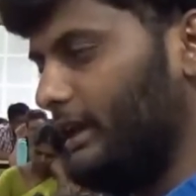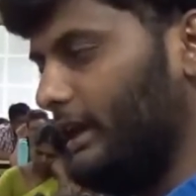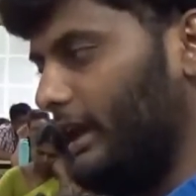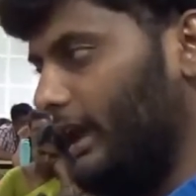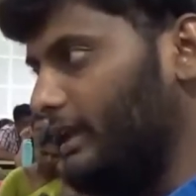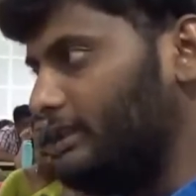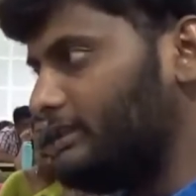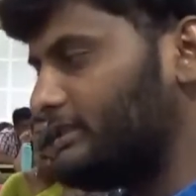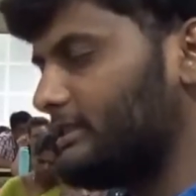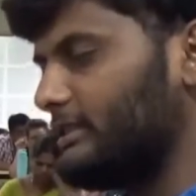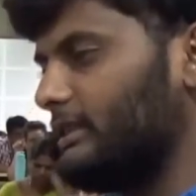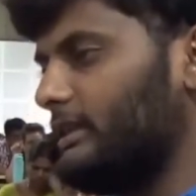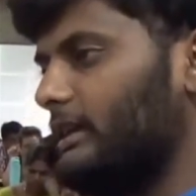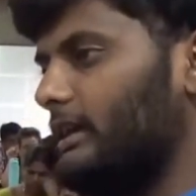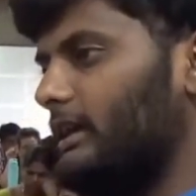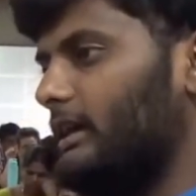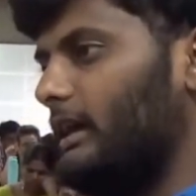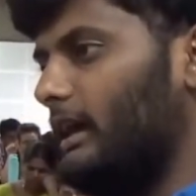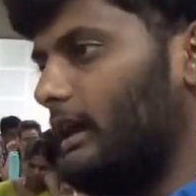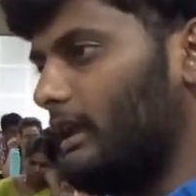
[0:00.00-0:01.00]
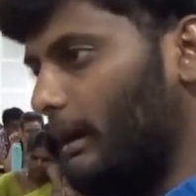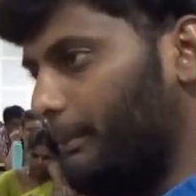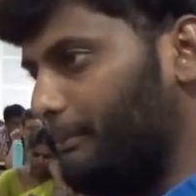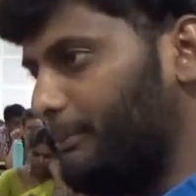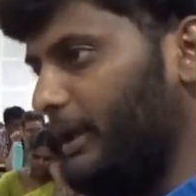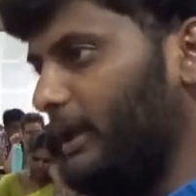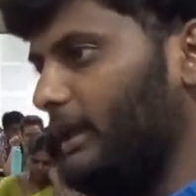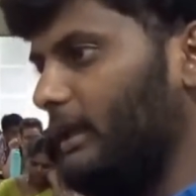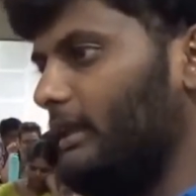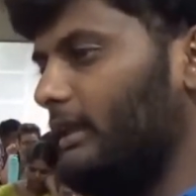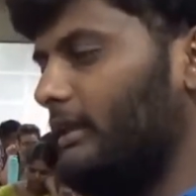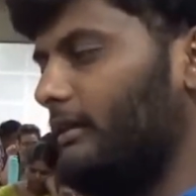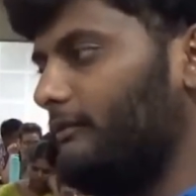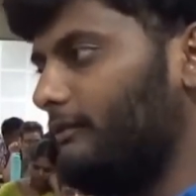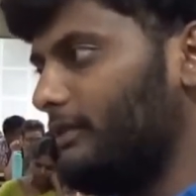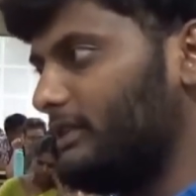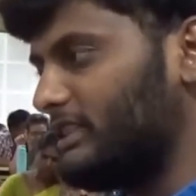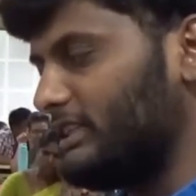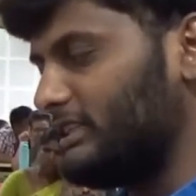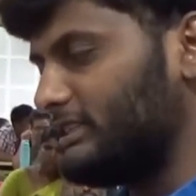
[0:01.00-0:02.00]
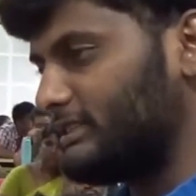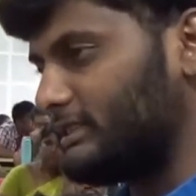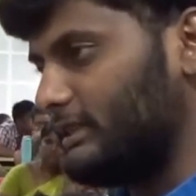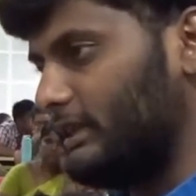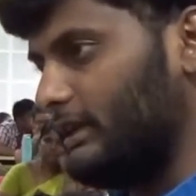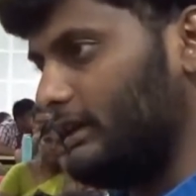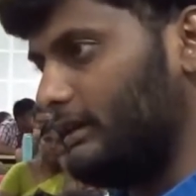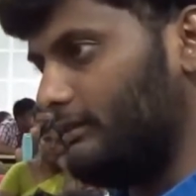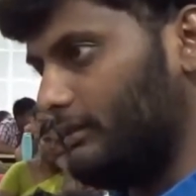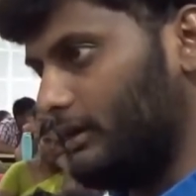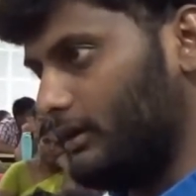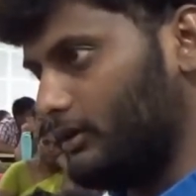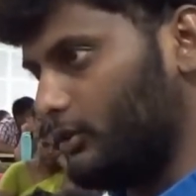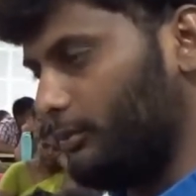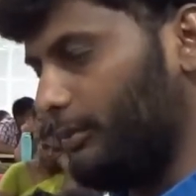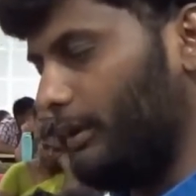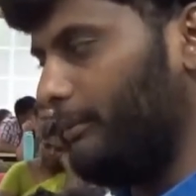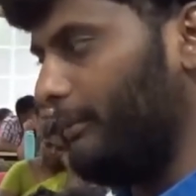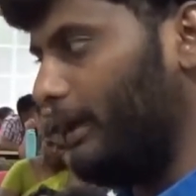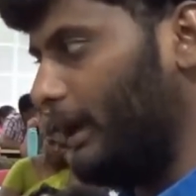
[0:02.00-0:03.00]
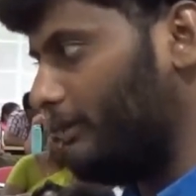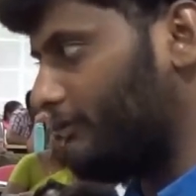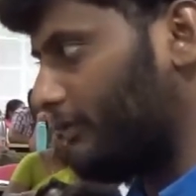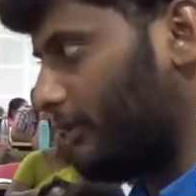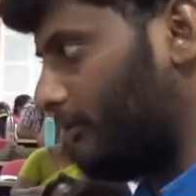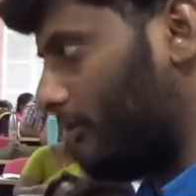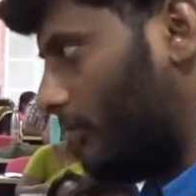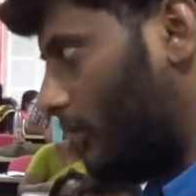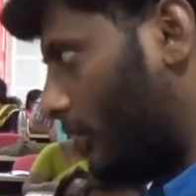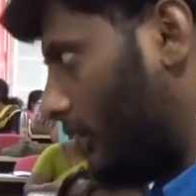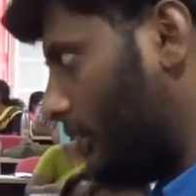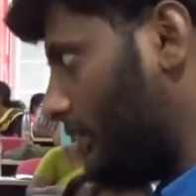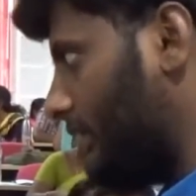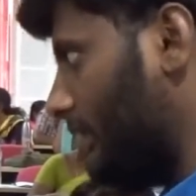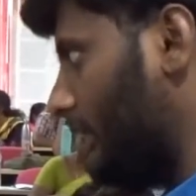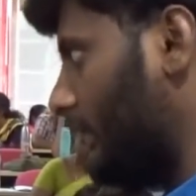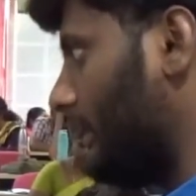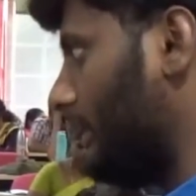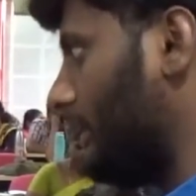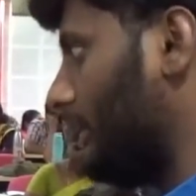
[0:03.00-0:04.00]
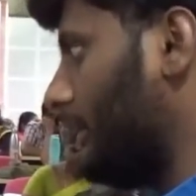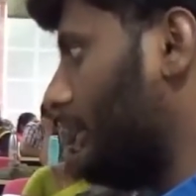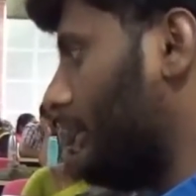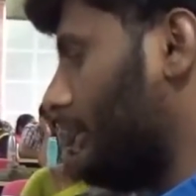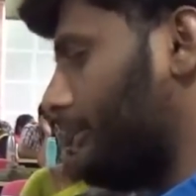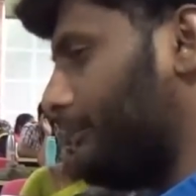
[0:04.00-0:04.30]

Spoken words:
Hence, an appeal which is to be made from all the